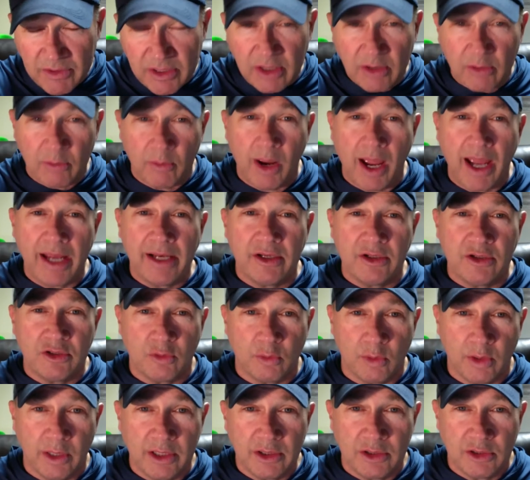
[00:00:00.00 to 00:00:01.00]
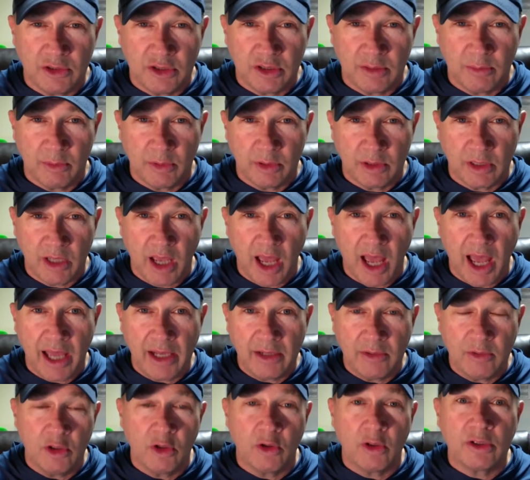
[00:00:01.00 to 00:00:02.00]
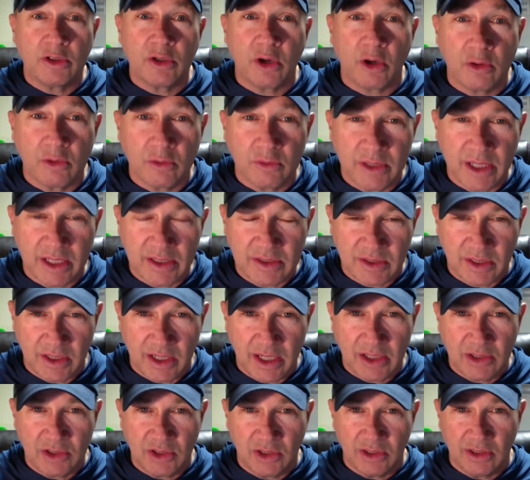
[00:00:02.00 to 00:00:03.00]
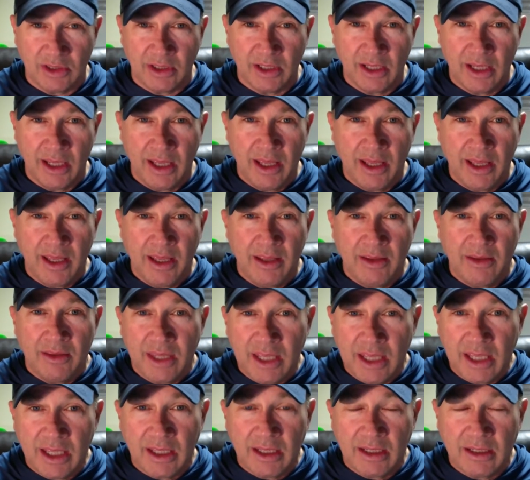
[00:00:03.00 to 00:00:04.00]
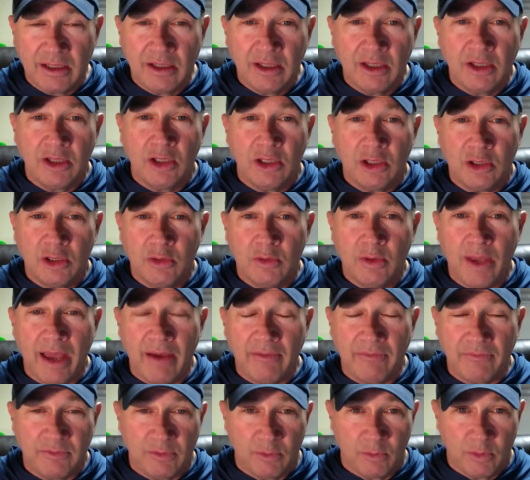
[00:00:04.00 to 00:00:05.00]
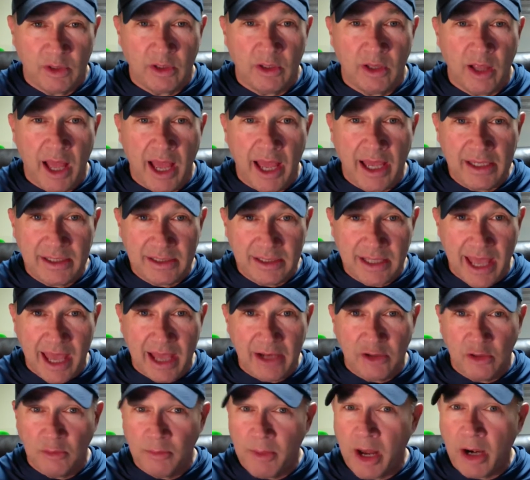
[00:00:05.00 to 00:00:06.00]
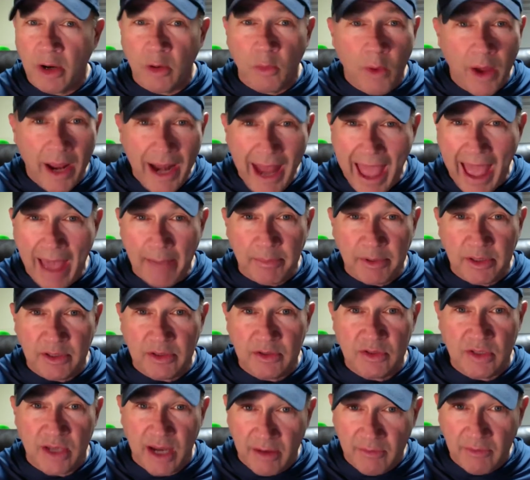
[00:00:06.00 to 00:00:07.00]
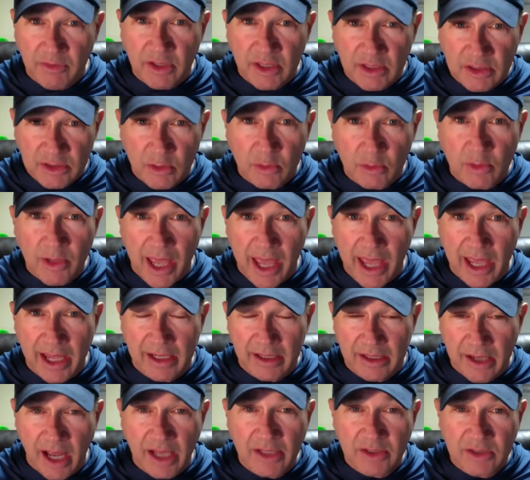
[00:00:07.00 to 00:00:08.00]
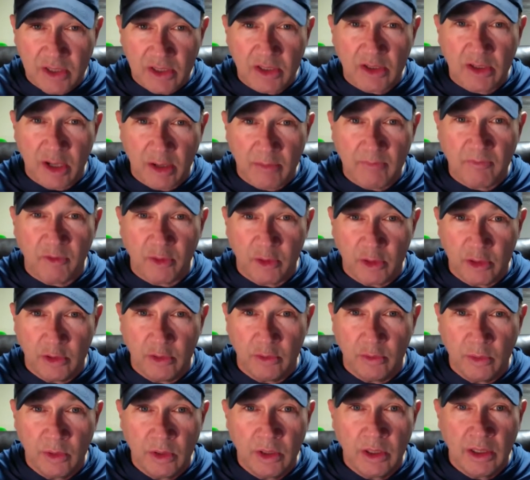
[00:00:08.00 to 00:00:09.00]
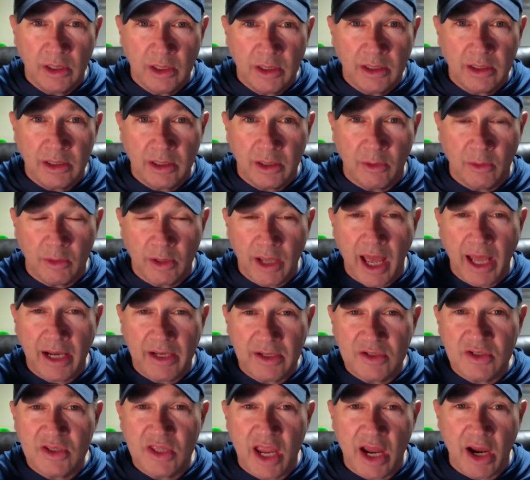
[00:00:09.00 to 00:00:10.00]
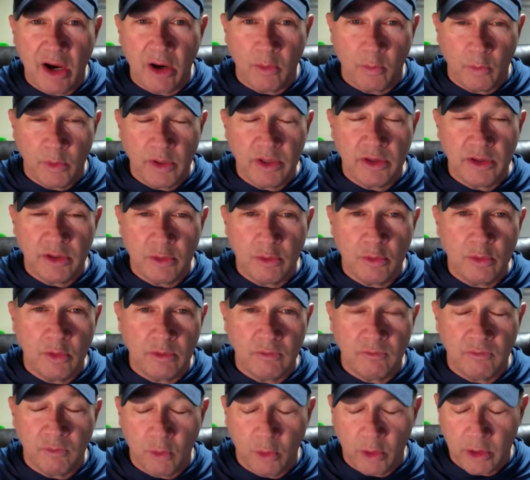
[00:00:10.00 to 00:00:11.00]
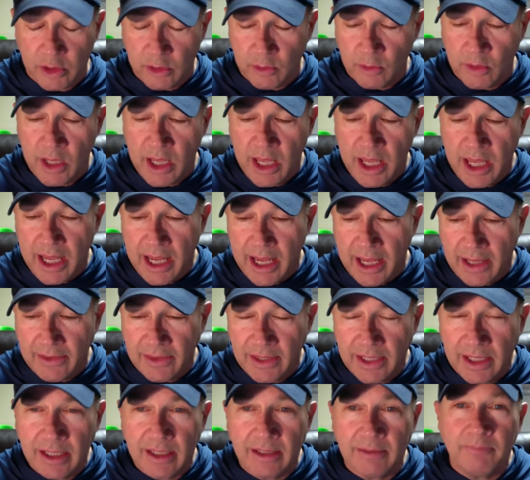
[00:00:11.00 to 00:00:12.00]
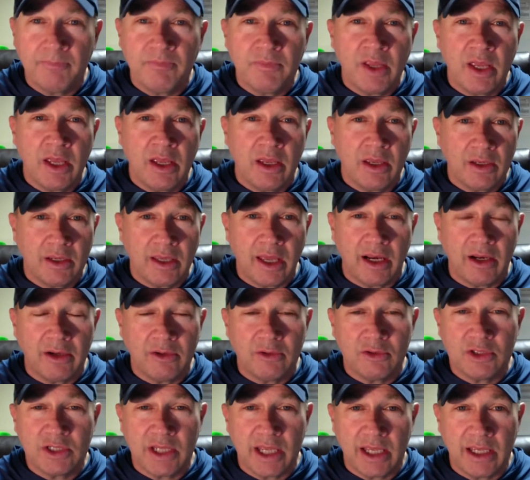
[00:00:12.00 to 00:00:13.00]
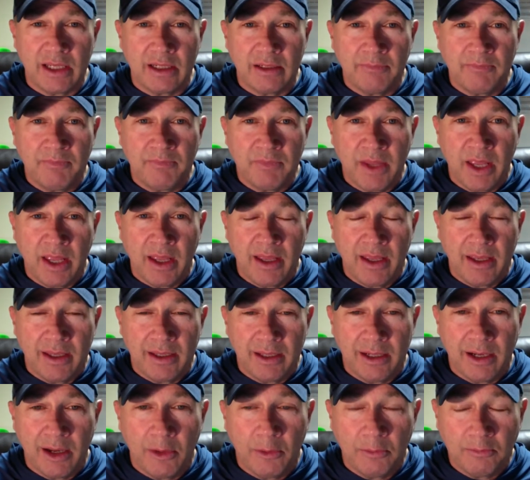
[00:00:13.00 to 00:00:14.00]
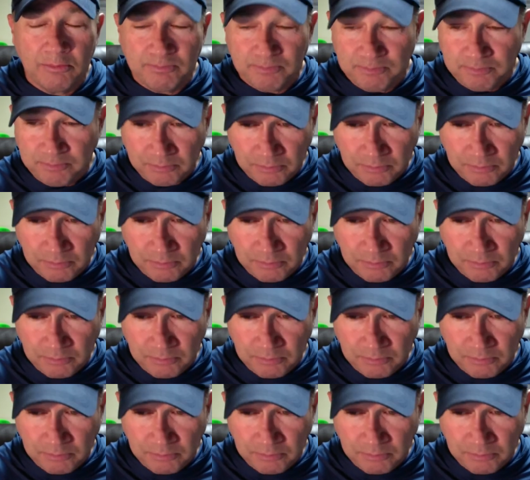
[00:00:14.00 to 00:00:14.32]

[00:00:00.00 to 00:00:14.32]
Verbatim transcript: to get right is your relationship with god your eternal destination then you have to realize that no matter what happens everything's okay god's going to comfort you you know god is there with you and for you and then got to understand you know